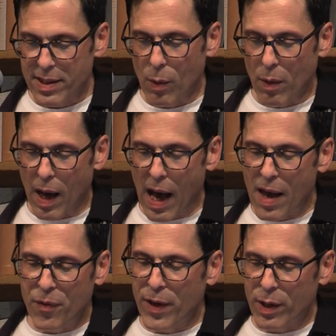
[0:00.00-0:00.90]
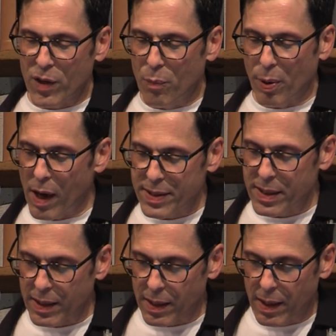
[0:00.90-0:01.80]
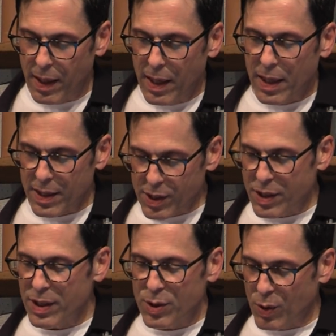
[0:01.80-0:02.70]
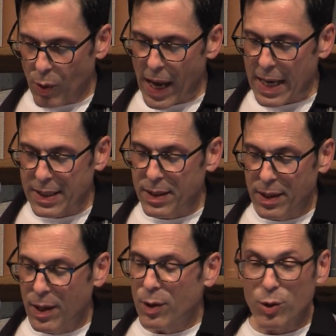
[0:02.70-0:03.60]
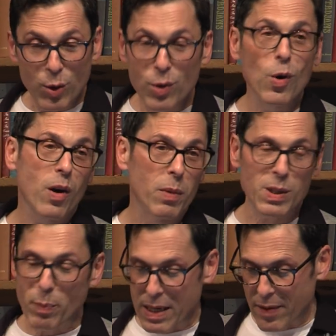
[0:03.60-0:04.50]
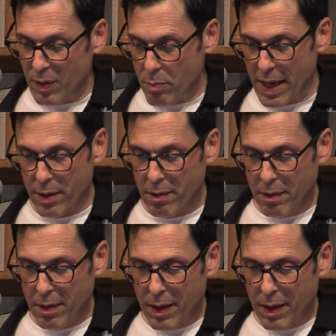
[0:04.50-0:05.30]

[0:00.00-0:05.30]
so I figured if Boston is this great, New York must be even better.